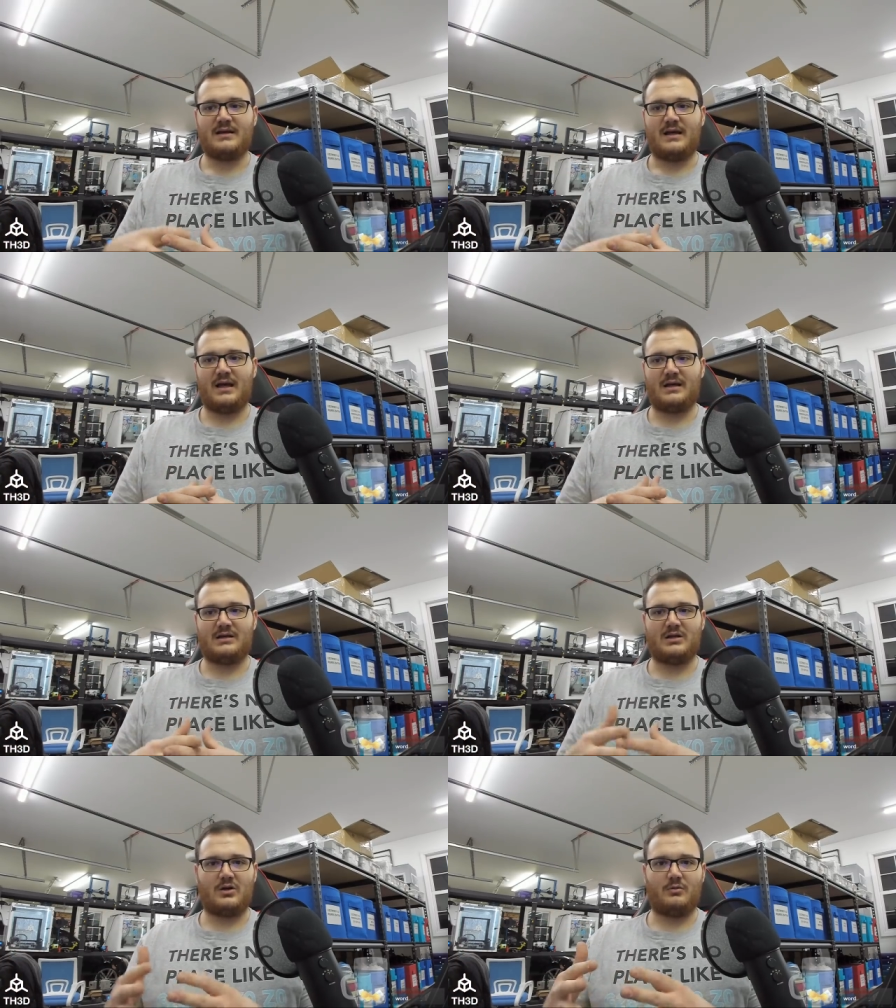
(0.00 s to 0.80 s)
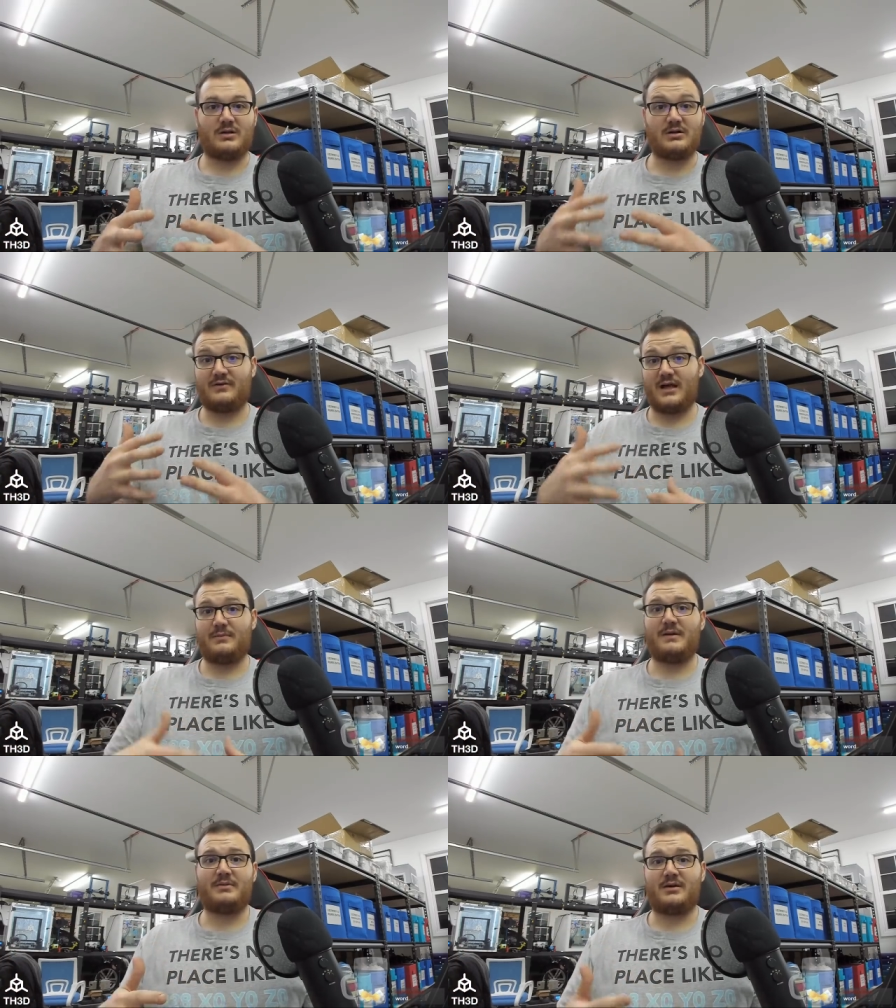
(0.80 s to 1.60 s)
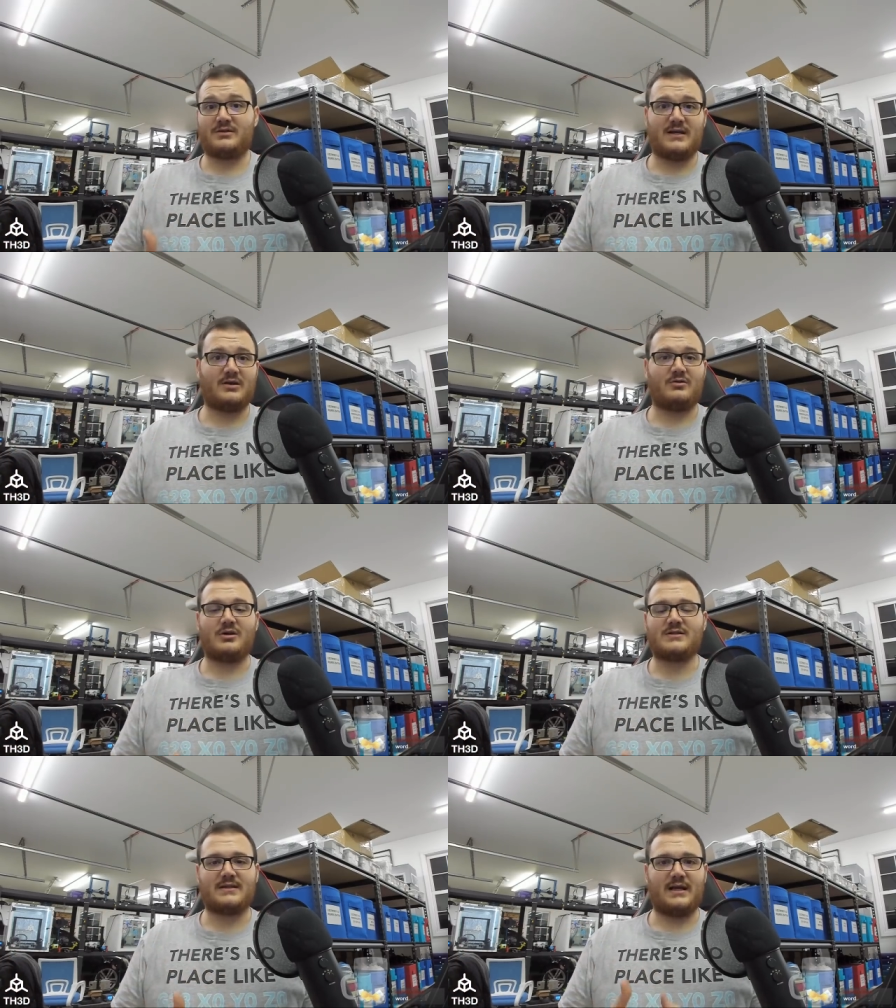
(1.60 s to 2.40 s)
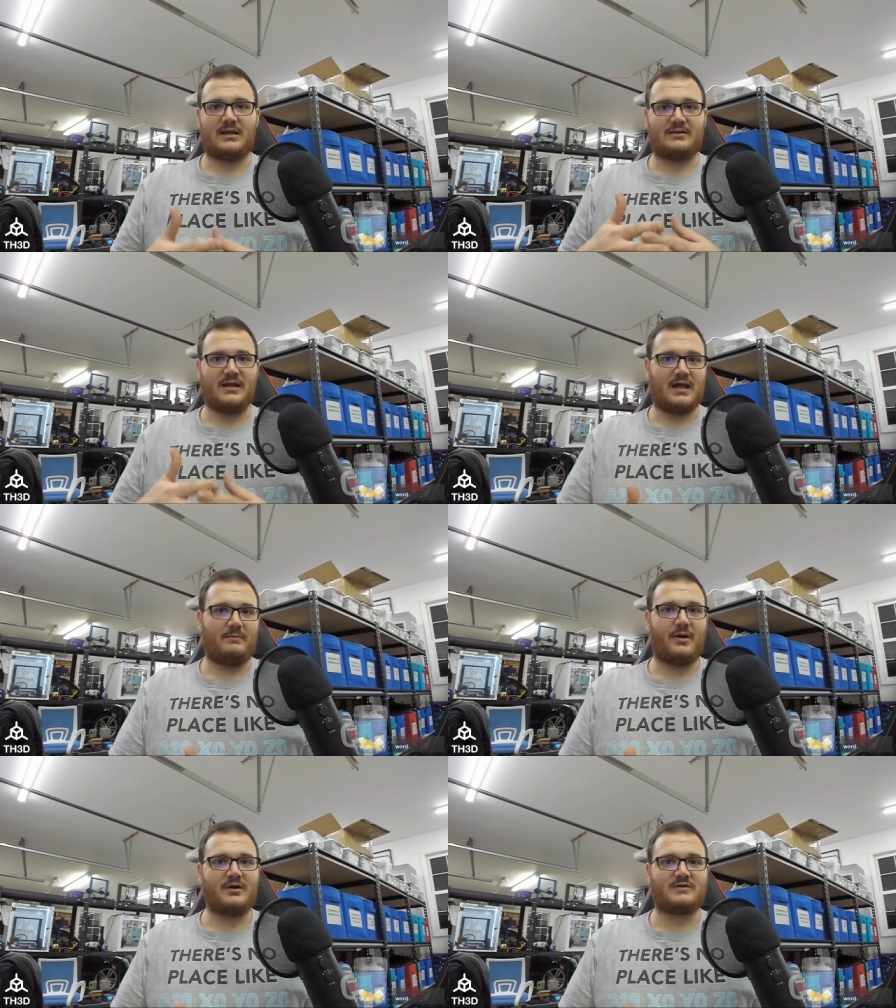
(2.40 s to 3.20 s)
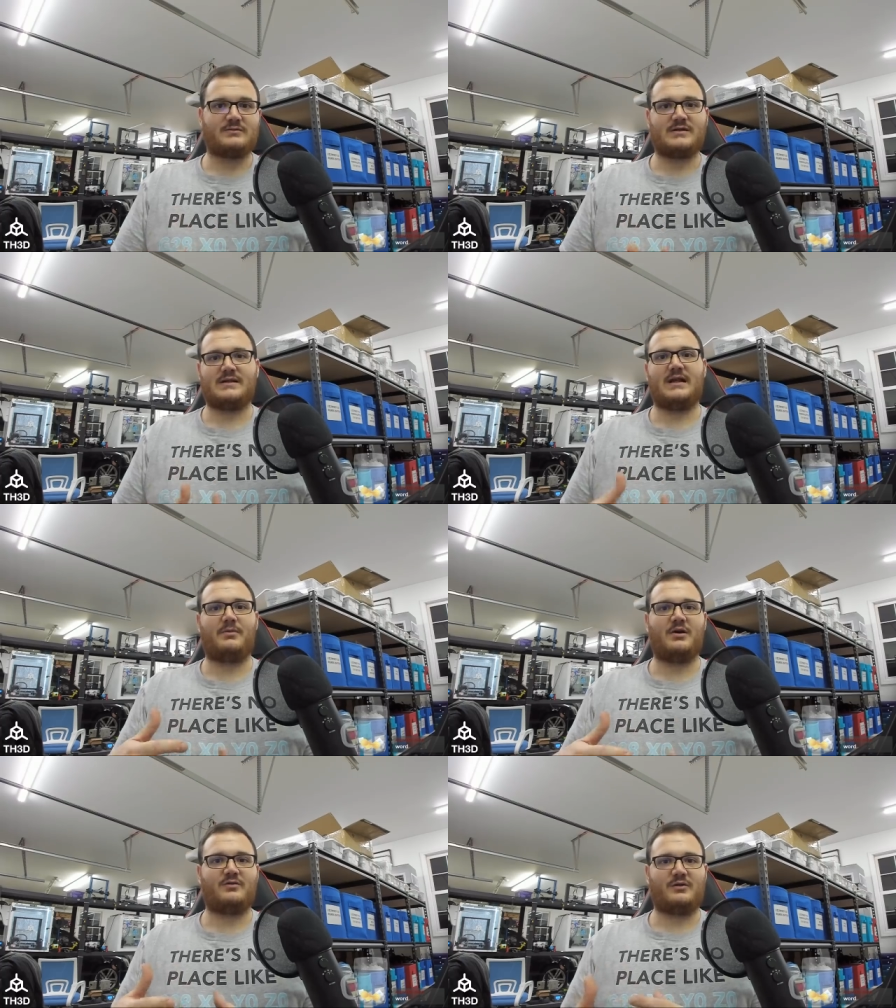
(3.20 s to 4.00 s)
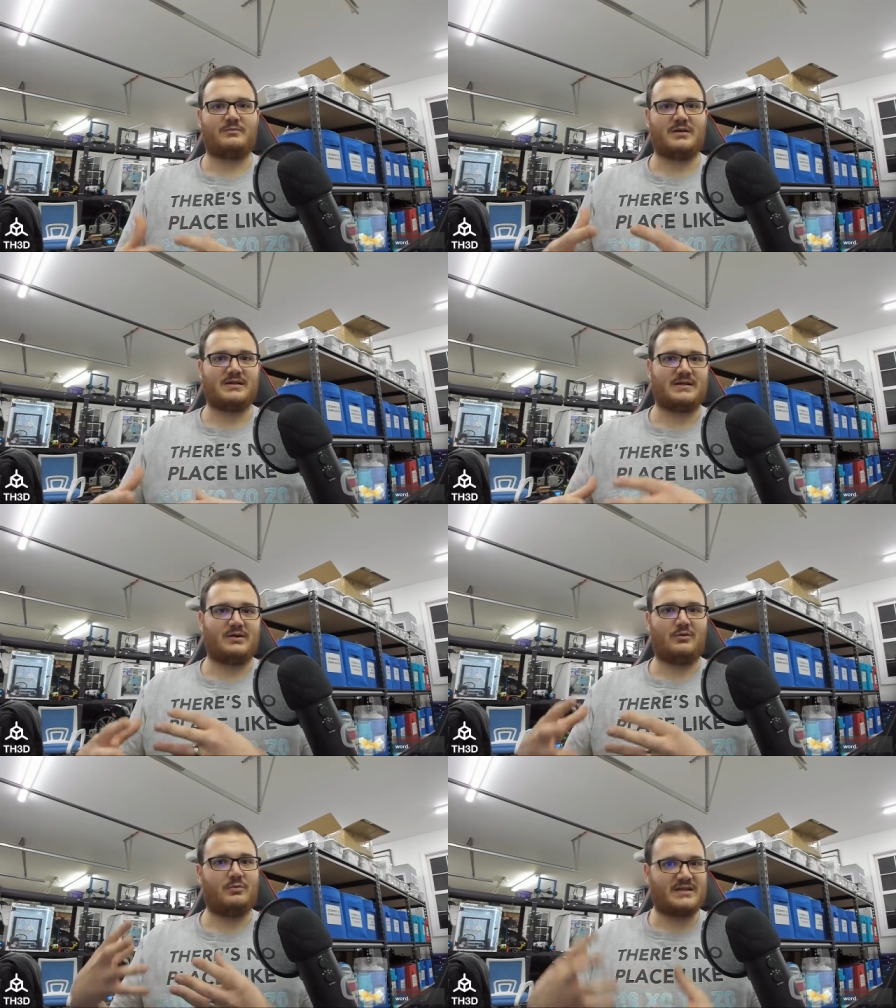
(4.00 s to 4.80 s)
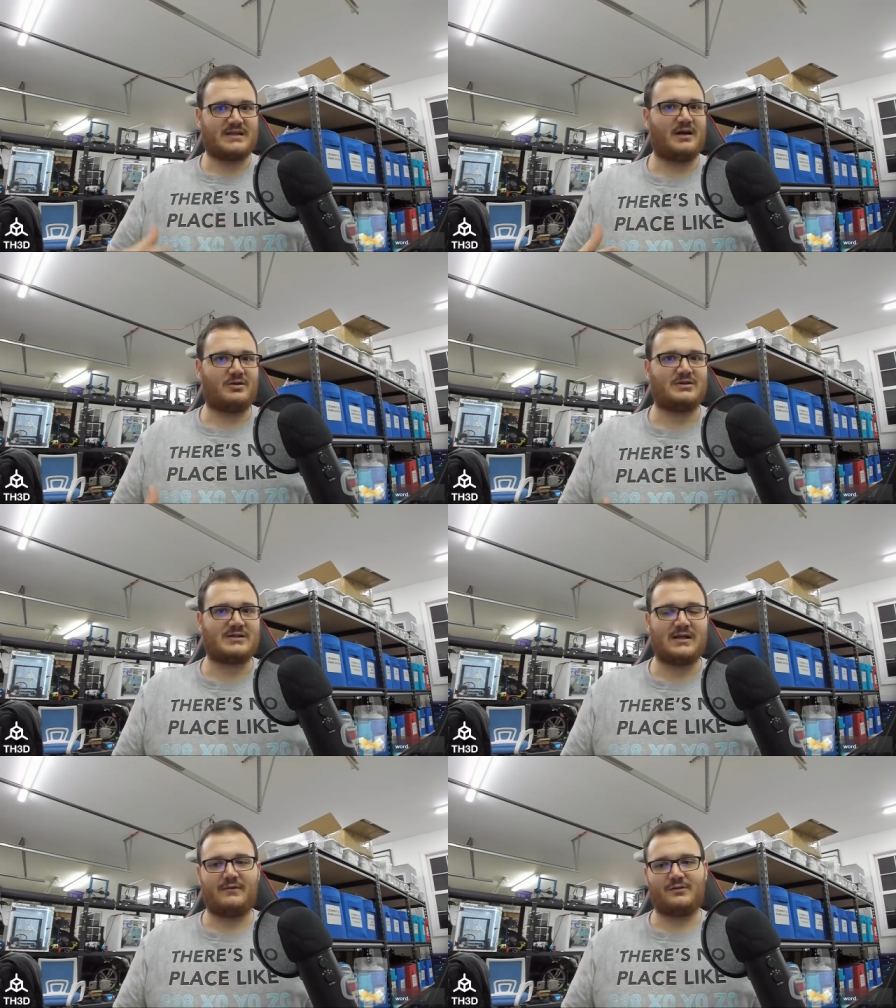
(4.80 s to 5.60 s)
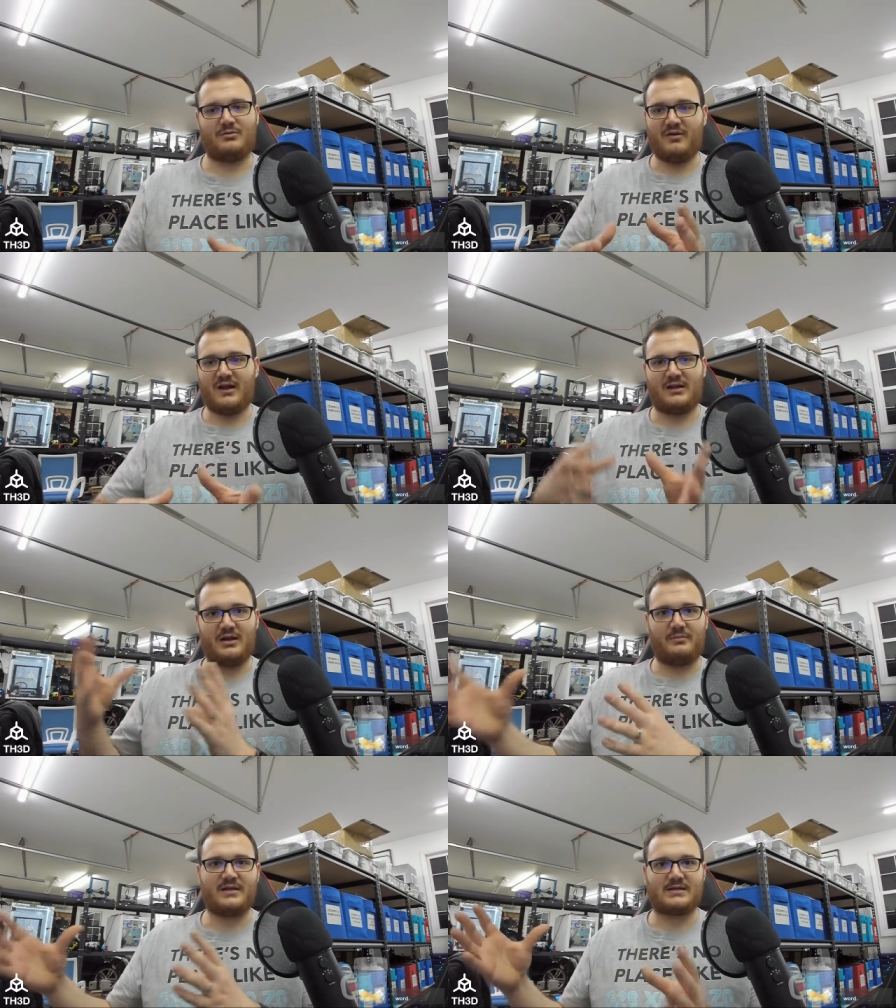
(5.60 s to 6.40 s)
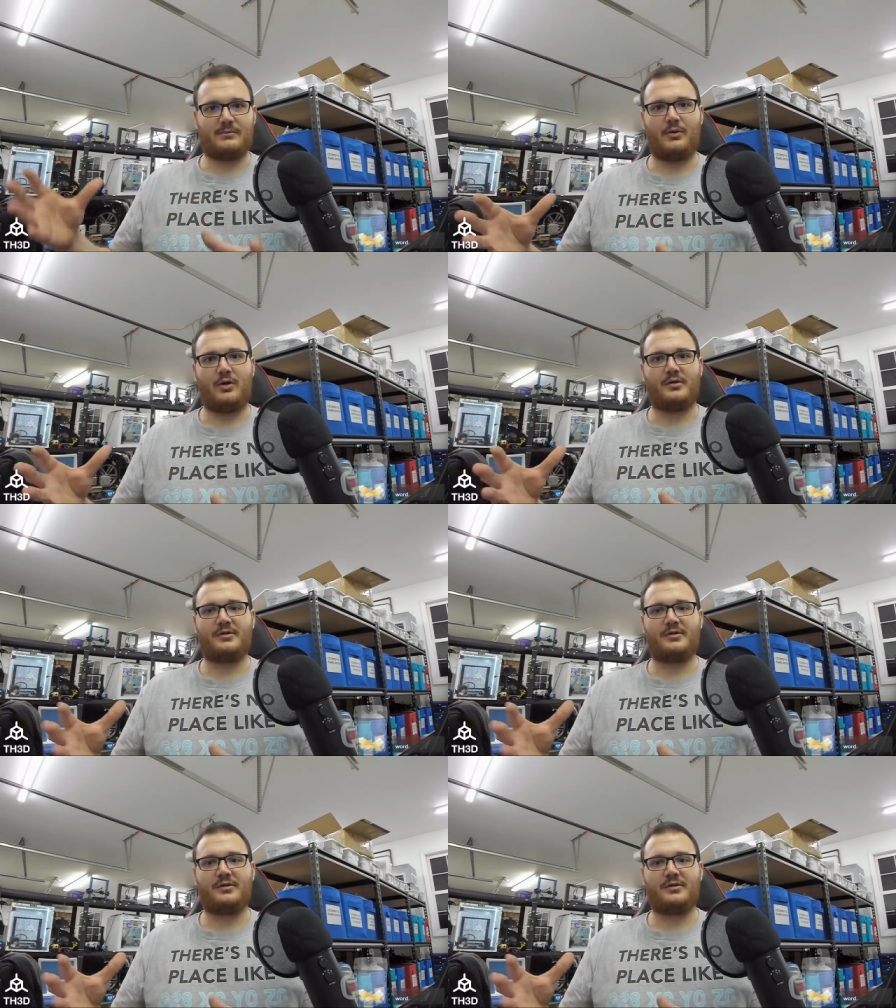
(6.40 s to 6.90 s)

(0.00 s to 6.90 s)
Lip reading: And, we do have a lot of people that are tinkerers, and they get parts from us, and they get parts from us because they know we stock good stuff. So we got a little mix of both.